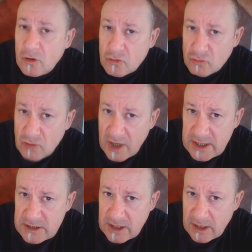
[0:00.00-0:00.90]

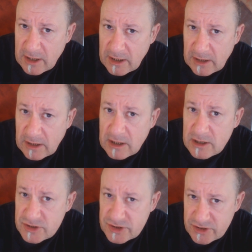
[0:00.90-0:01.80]
grade A
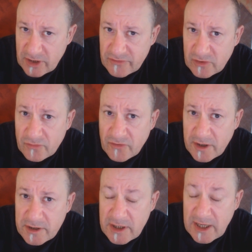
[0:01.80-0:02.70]
stuff you'll find